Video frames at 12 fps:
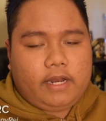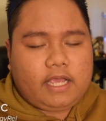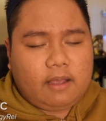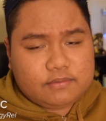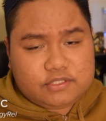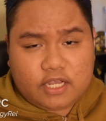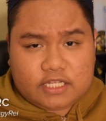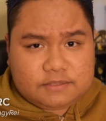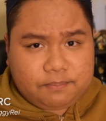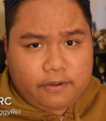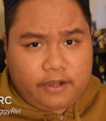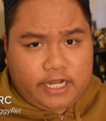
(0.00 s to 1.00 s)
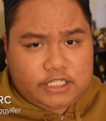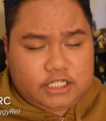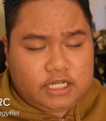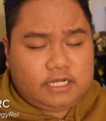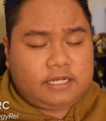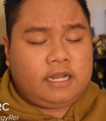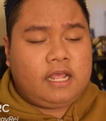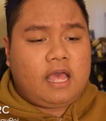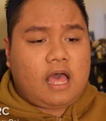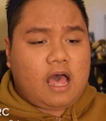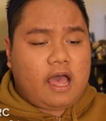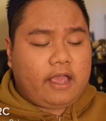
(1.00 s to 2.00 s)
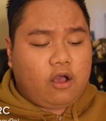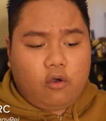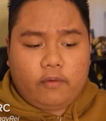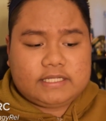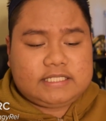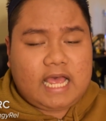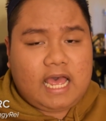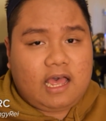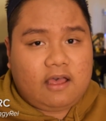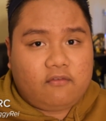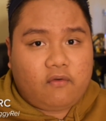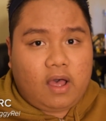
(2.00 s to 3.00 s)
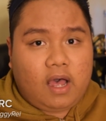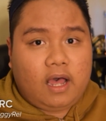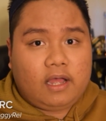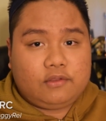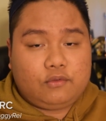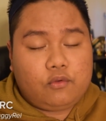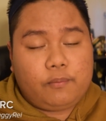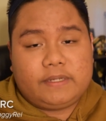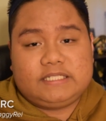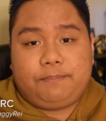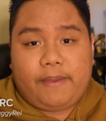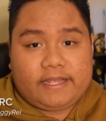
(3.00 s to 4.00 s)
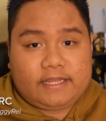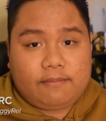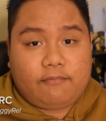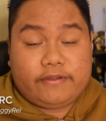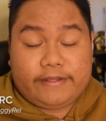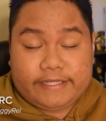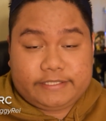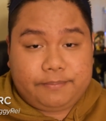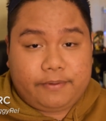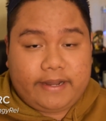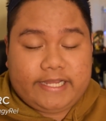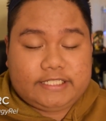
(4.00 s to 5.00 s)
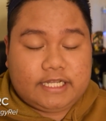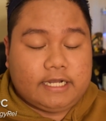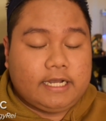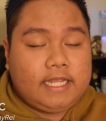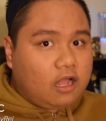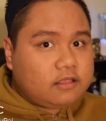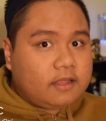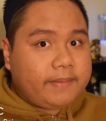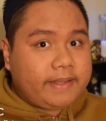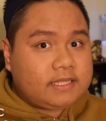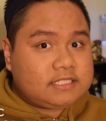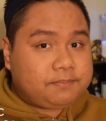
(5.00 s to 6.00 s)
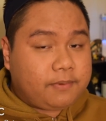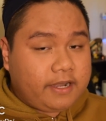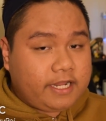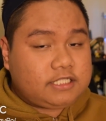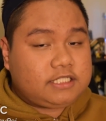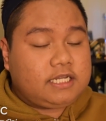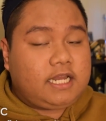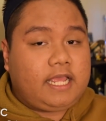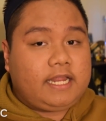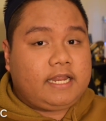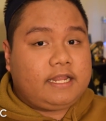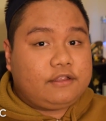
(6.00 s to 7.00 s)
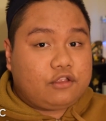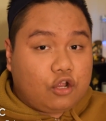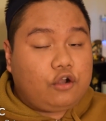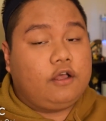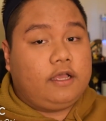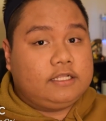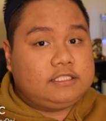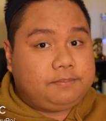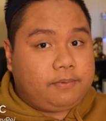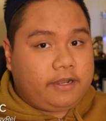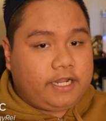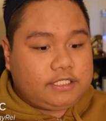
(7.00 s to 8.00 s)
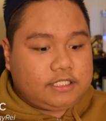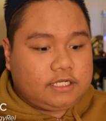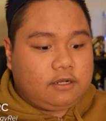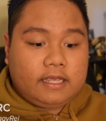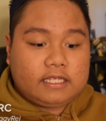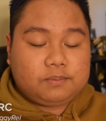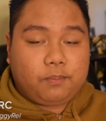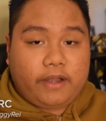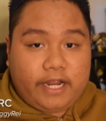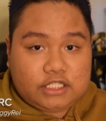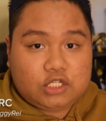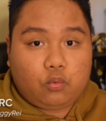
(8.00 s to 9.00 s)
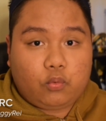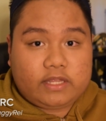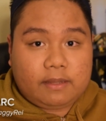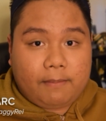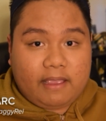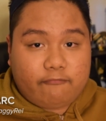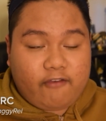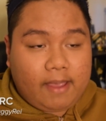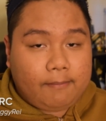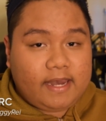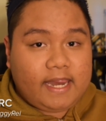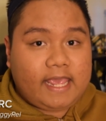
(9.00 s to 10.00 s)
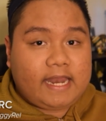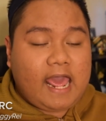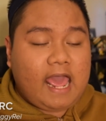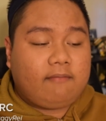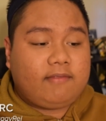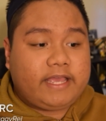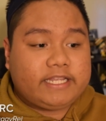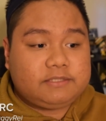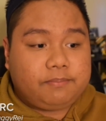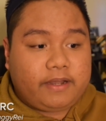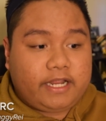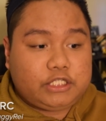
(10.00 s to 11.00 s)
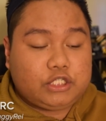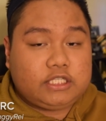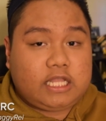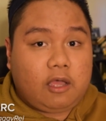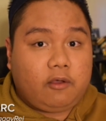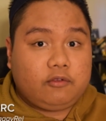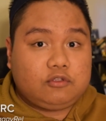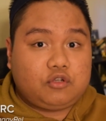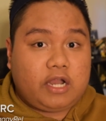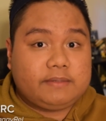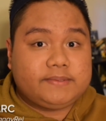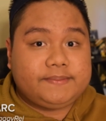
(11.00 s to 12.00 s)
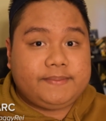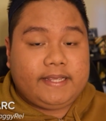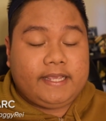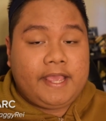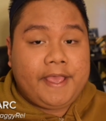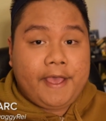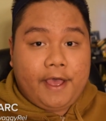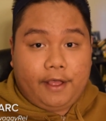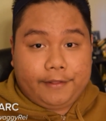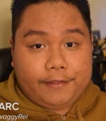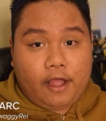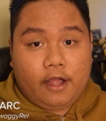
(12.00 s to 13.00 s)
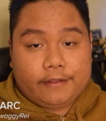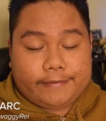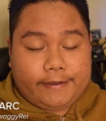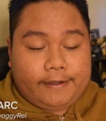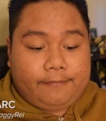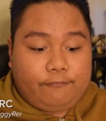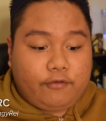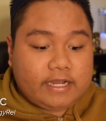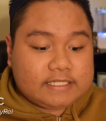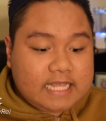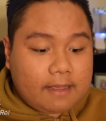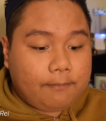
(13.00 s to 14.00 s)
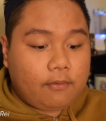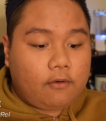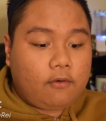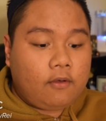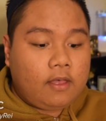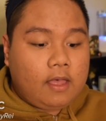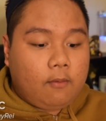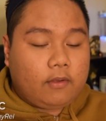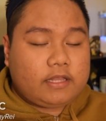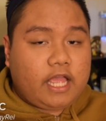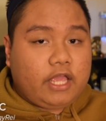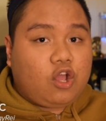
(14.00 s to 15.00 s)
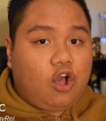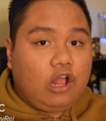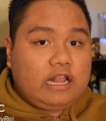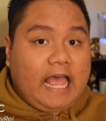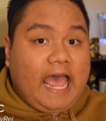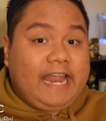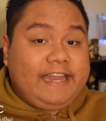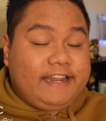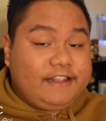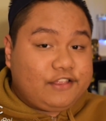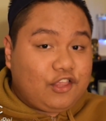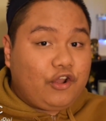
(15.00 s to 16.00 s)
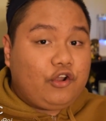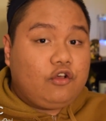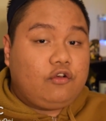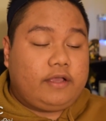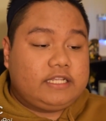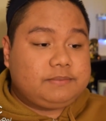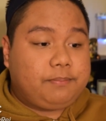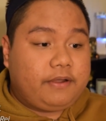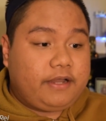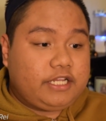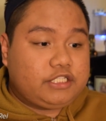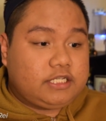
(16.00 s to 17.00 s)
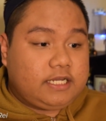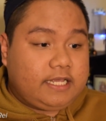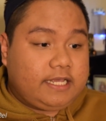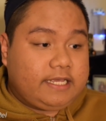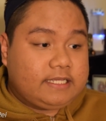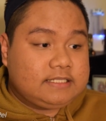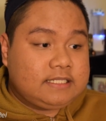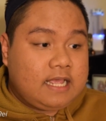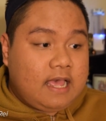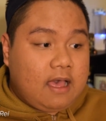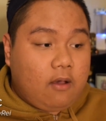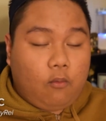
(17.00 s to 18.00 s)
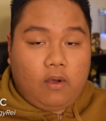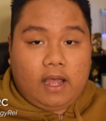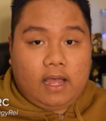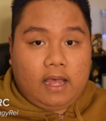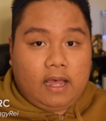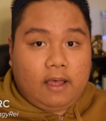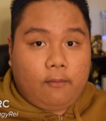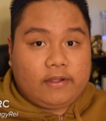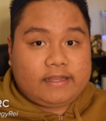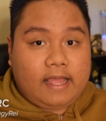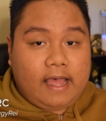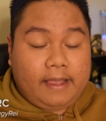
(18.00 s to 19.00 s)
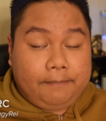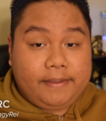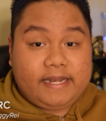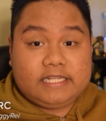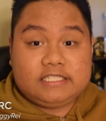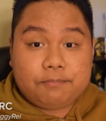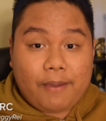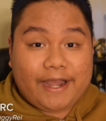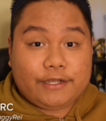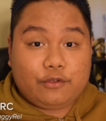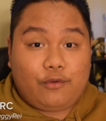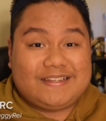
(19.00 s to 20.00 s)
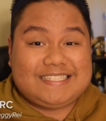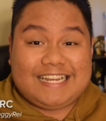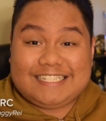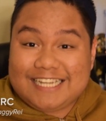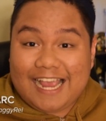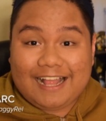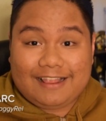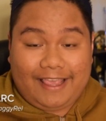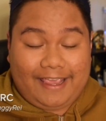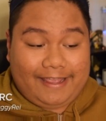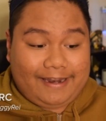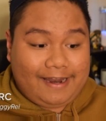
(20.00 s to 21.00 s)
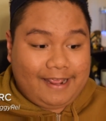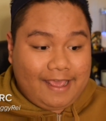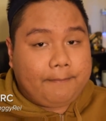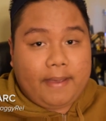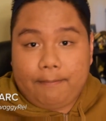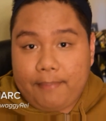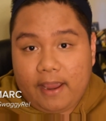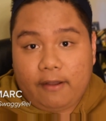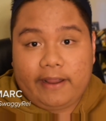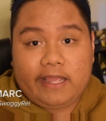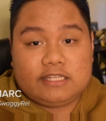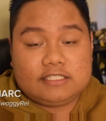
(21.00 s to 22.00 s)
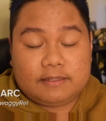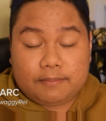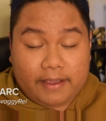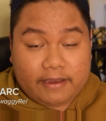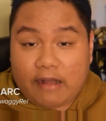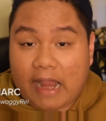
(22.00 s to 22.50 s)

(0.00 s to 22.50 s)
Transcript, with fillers: When it comes to inspiration, I always have uh, two perspectives on inspiration. Long-term inspiration and internal inspiration. Inspiration within my family and have the inspiration that drives me long-term. For example, what I call an internal inspiration is what uh, what I've been inspired to as a child and my parents and my